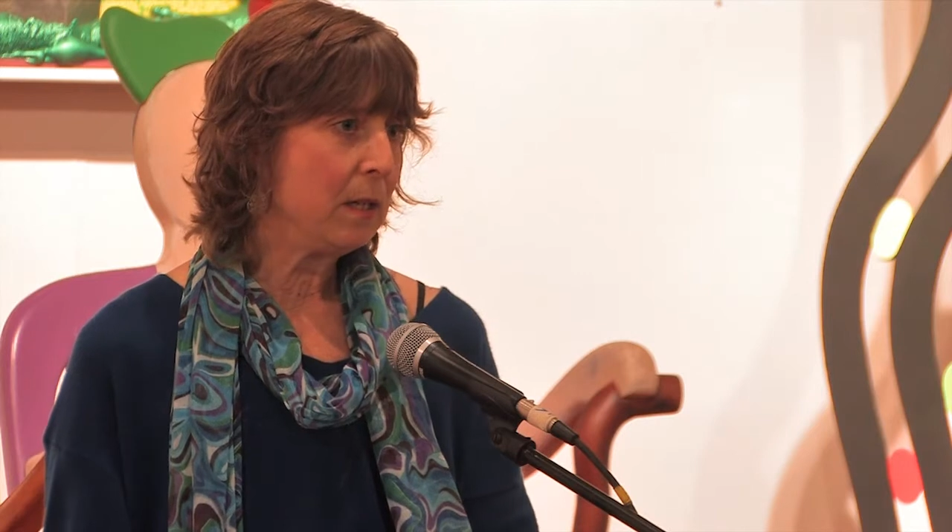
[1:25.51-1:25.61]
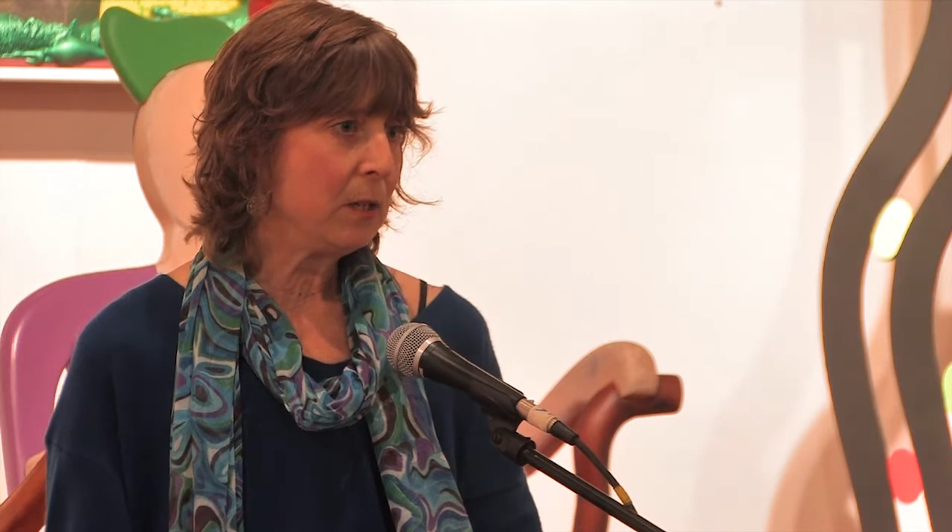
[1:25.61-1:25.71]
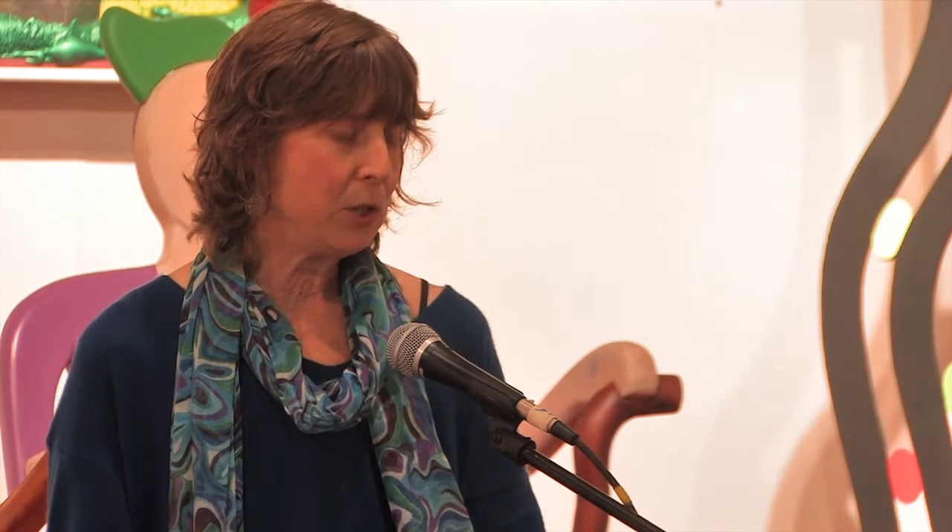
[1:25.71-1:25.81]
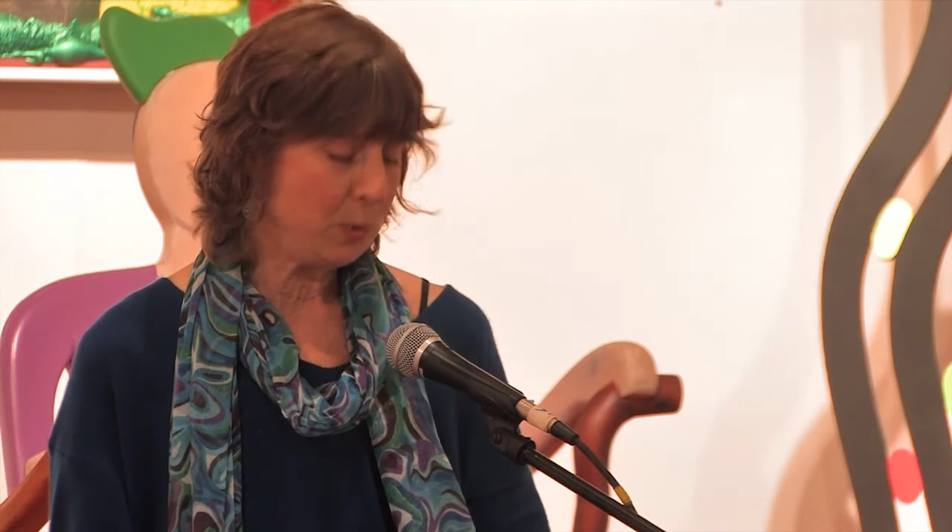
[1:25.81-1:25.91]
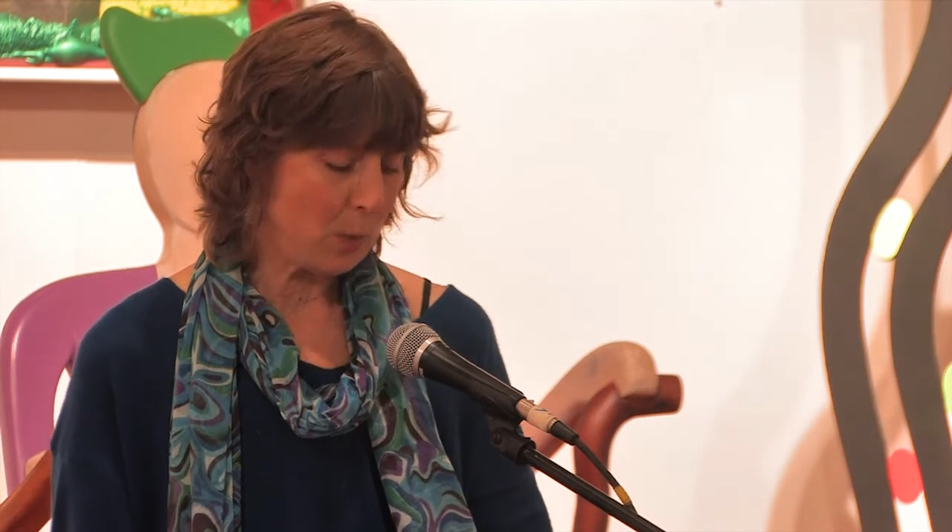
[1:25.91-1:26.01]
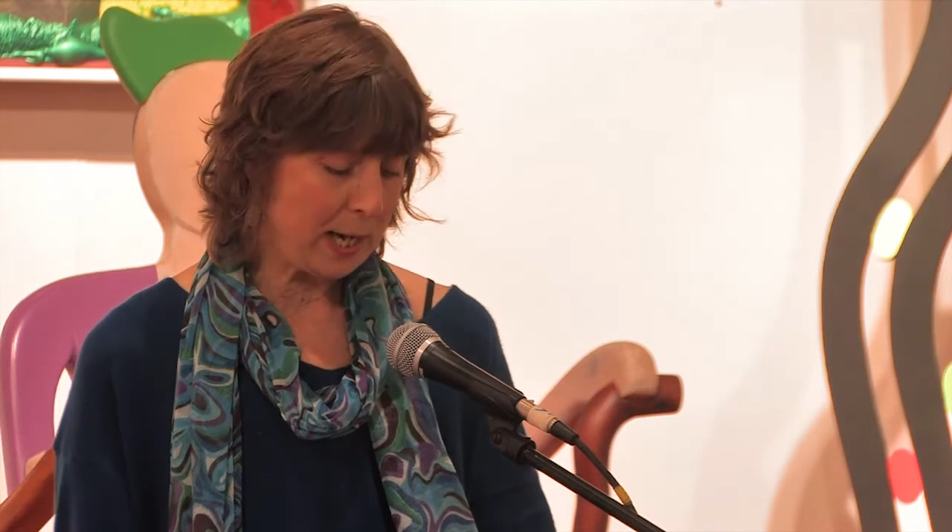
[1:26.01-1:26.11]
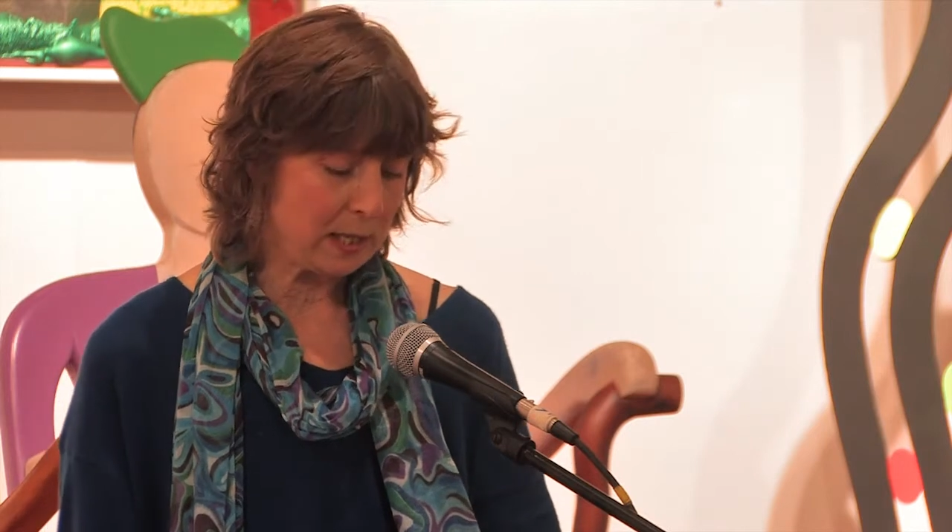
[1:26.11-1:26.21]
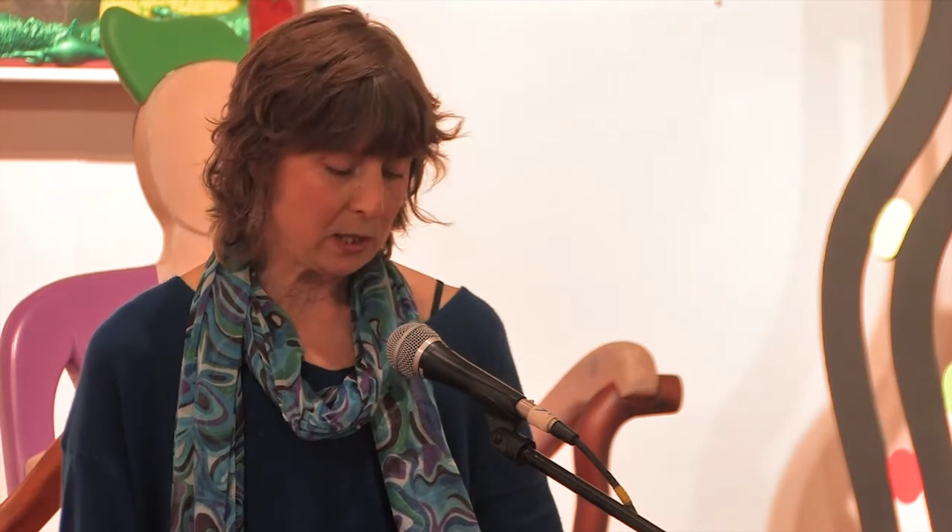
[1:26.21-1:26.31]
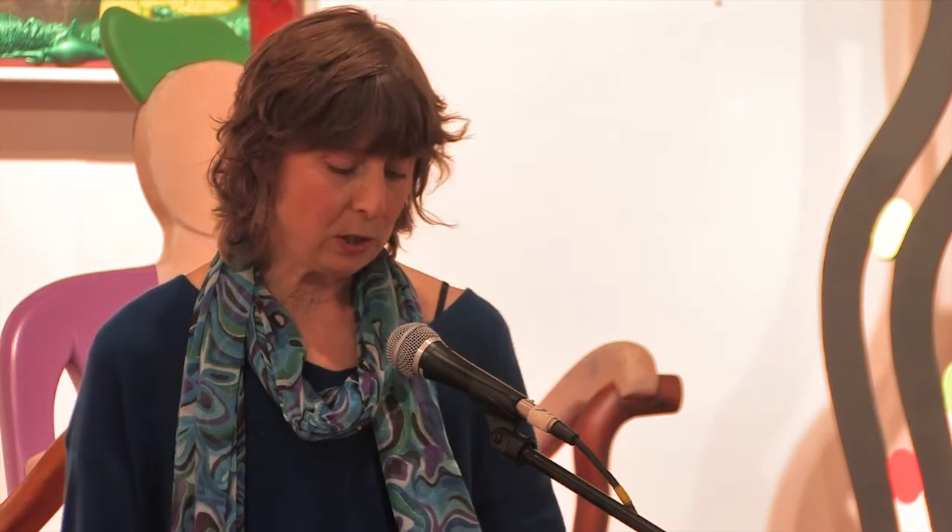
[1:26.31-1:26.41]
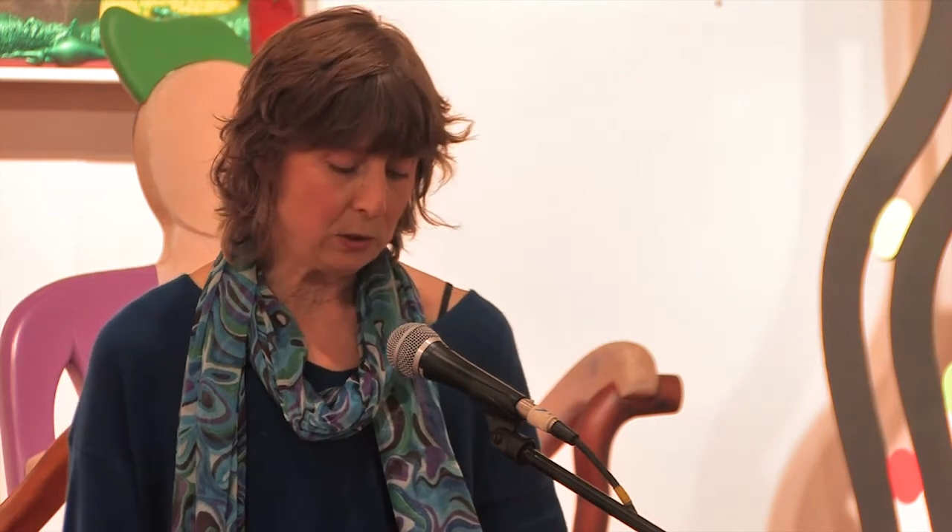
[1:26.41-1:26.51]
She
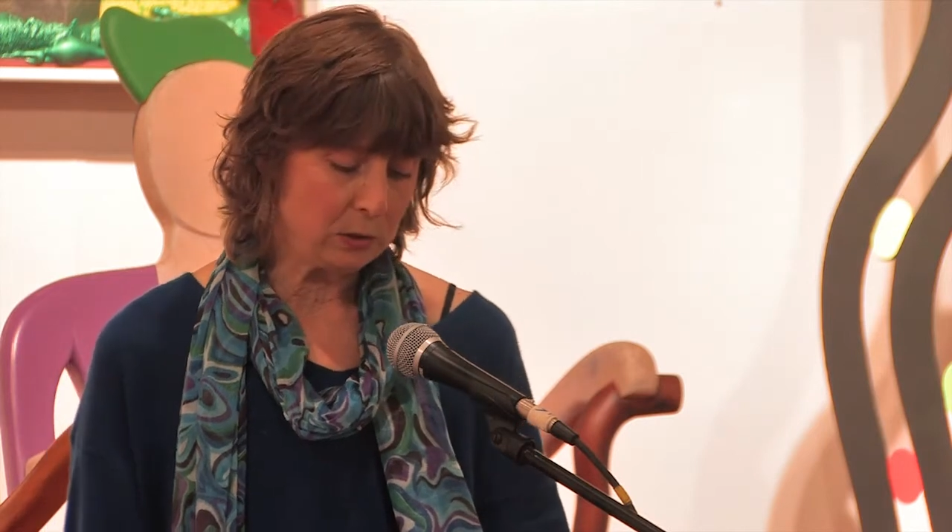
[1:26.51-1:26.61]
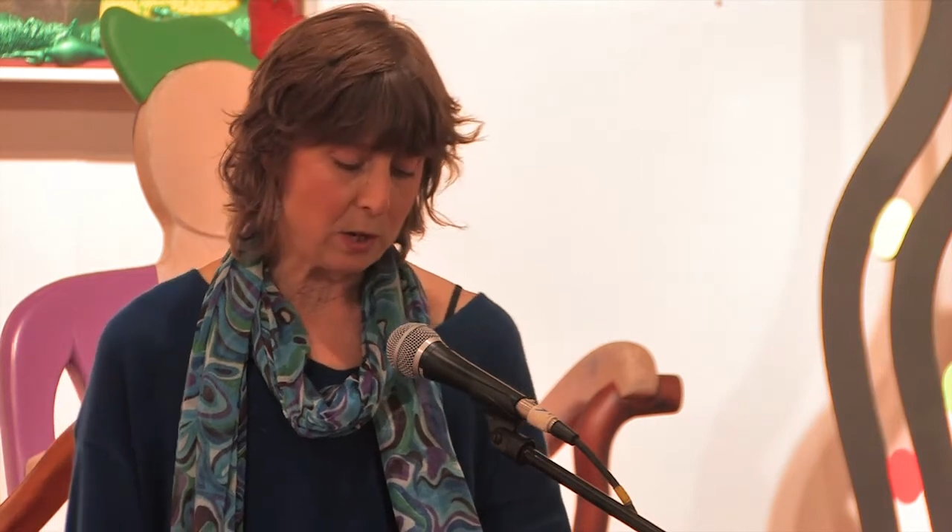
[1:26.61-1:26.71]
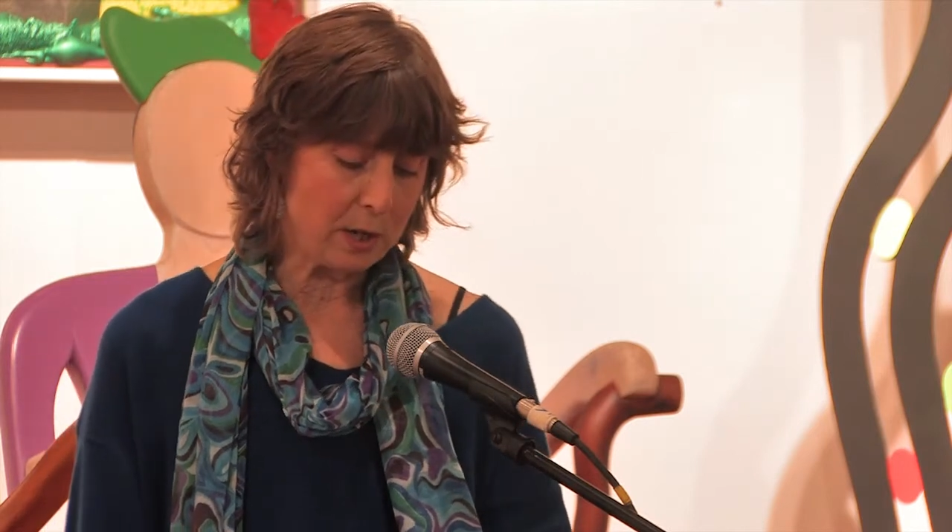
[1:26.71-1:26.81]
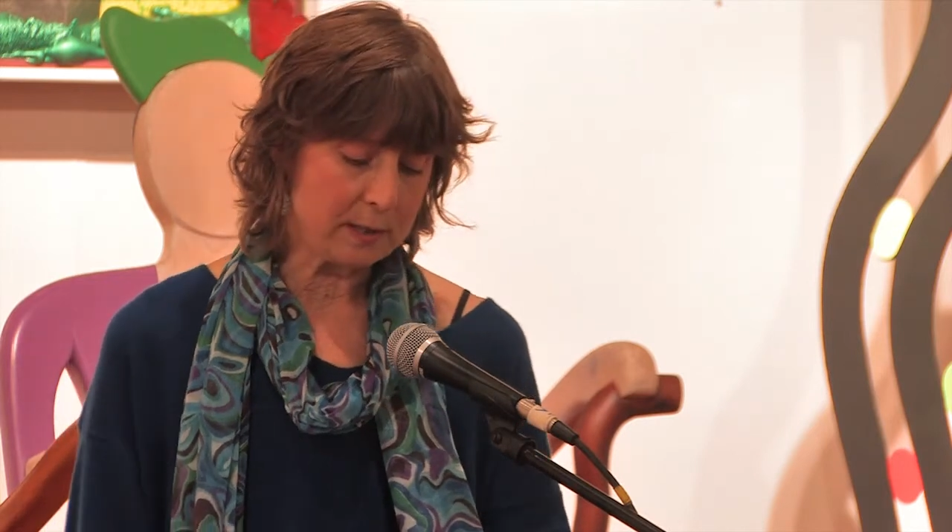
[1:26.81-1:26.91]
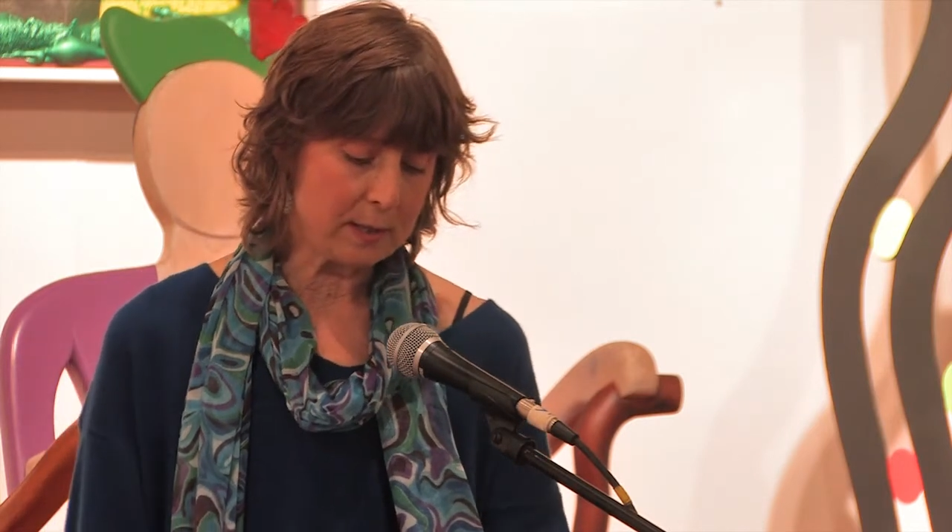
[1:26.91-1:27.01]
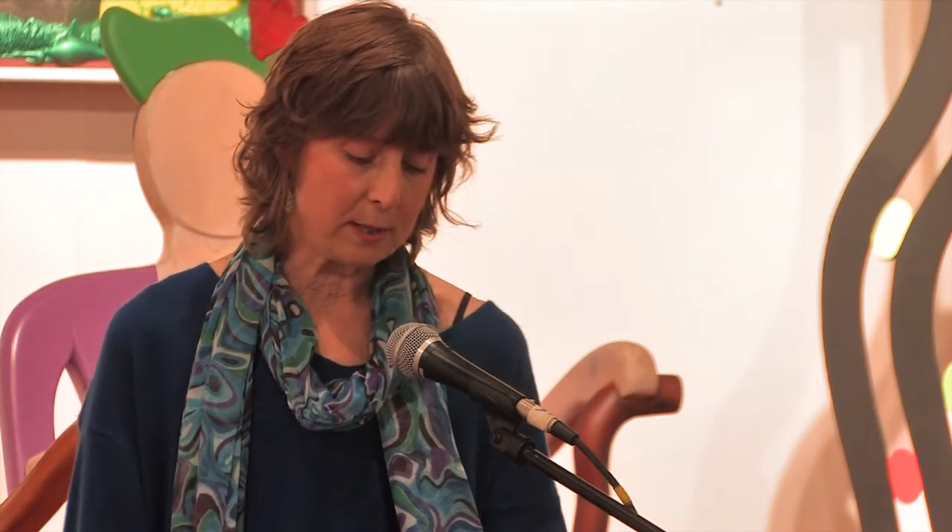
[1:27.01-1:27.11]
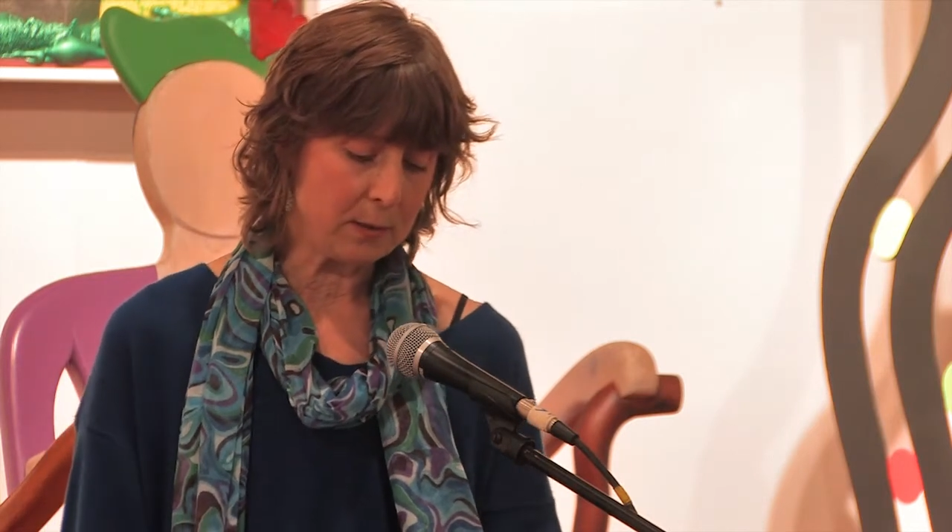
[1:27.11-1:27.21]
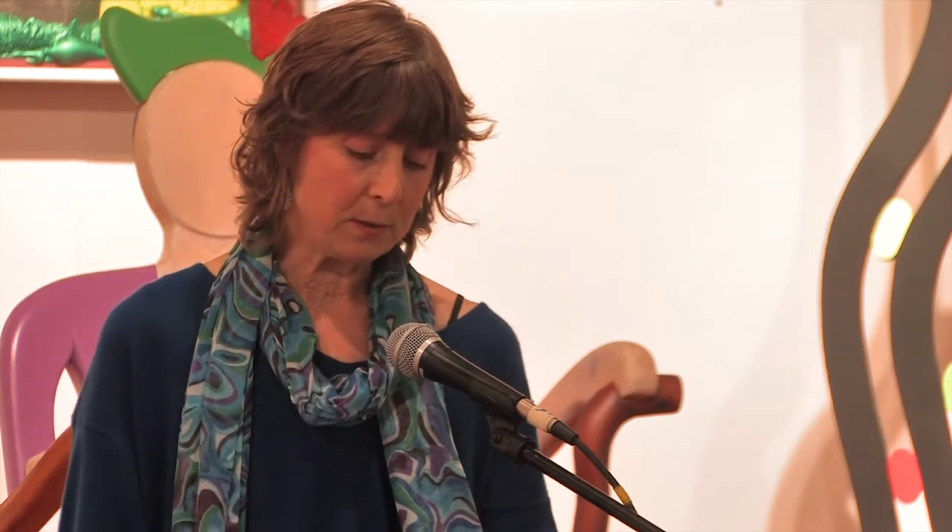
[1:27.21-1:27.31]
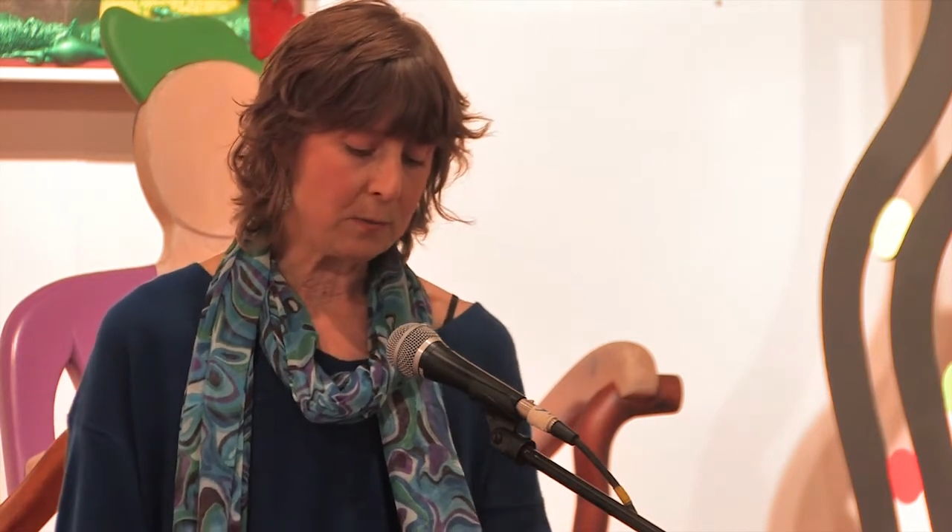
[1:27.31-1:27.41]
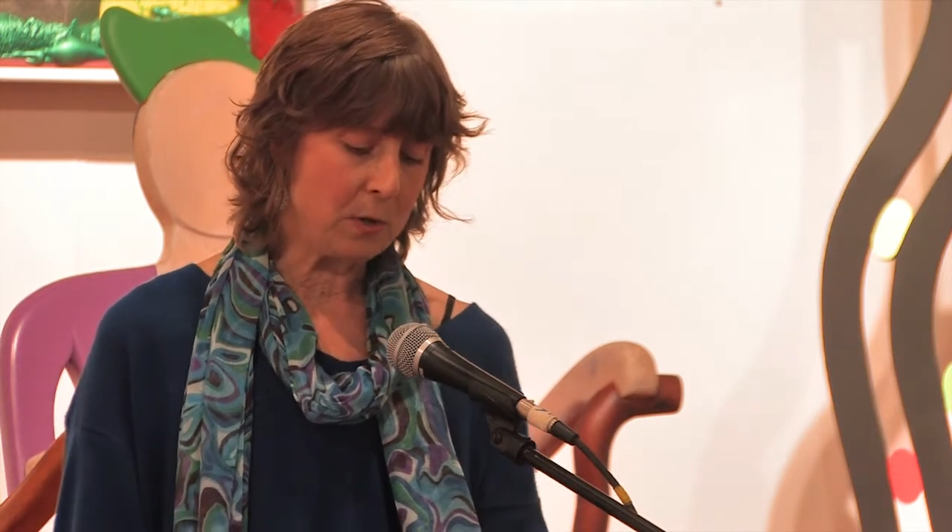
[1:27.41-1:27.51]
waited too long to